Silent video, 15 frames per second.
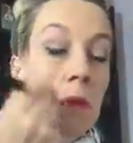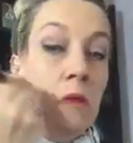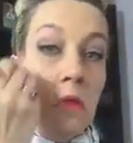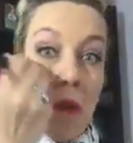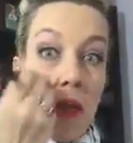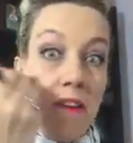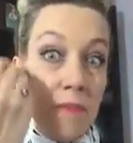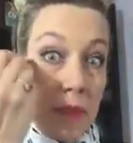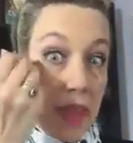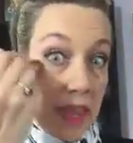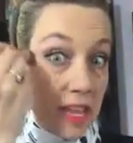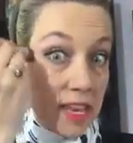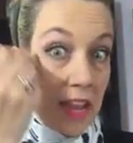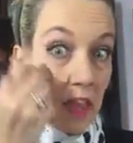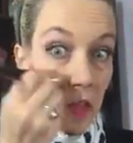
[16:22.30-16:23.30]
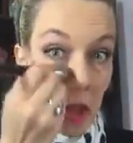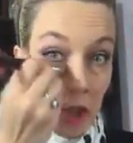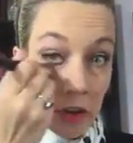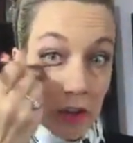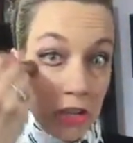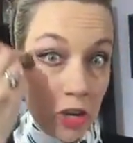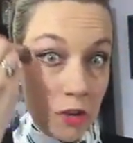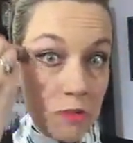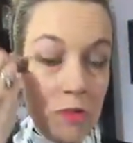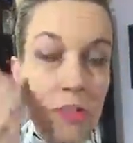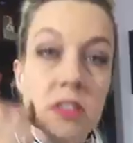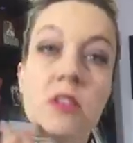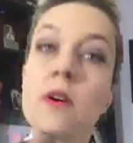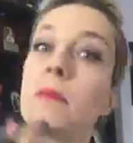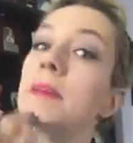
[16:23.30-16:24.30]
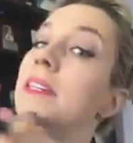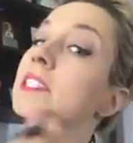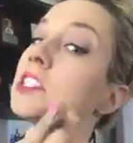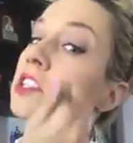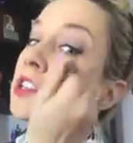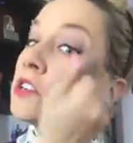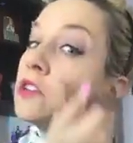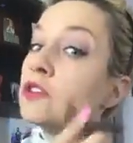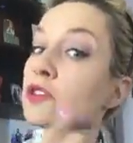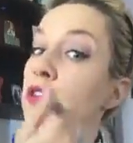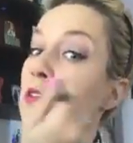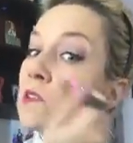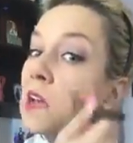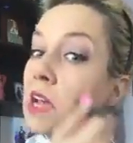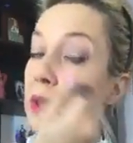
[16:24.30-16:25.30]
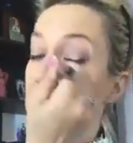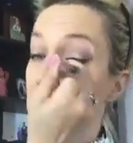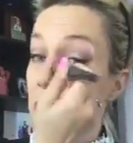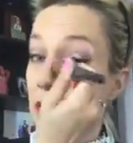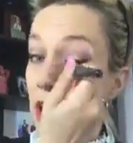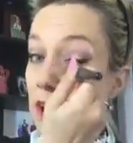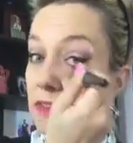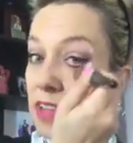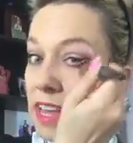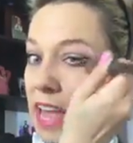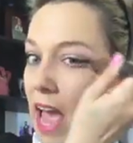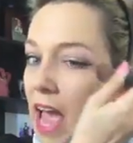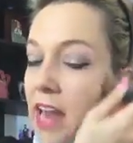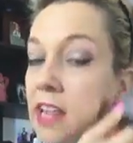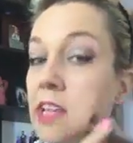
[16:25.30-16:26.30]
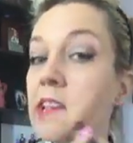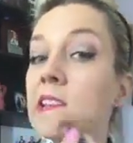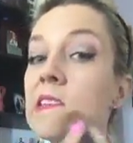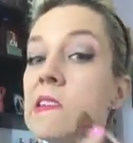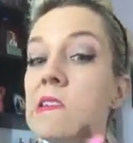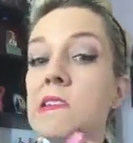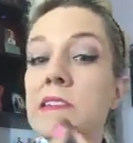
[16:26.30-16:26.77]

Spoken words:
So I have pink and yellow undertones, so I'm considered neutral, so I can pull off like any